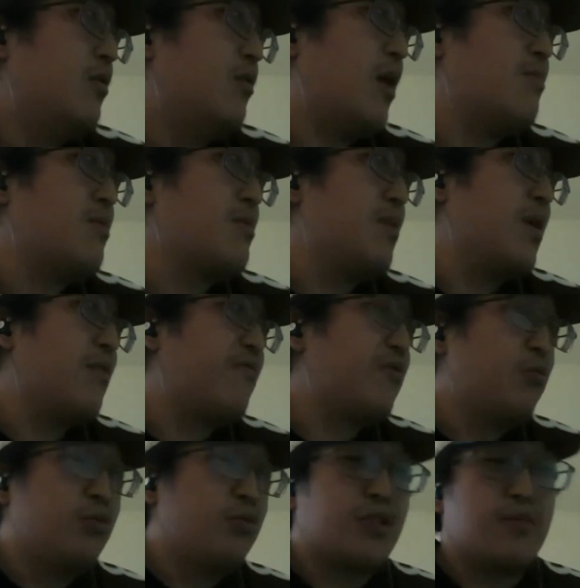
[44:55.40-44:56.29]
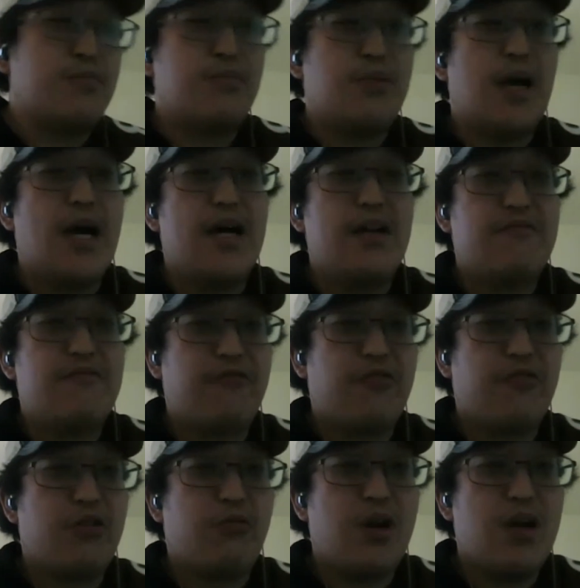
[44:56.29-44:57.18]
Mayfield wasn't bad
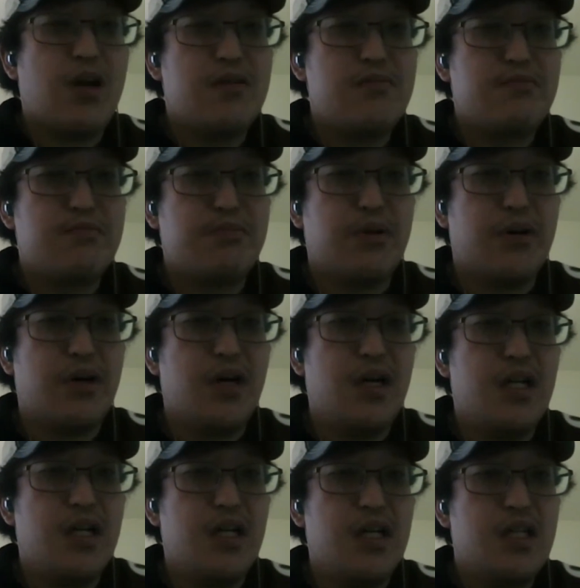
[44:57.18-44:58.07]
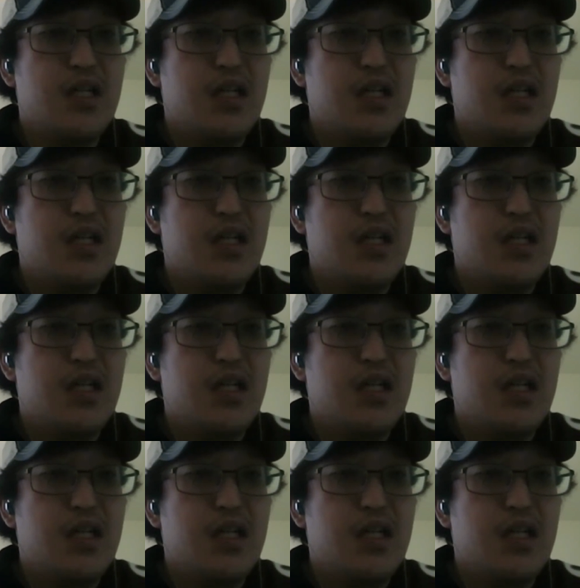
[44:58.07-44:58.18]
for the Rams, but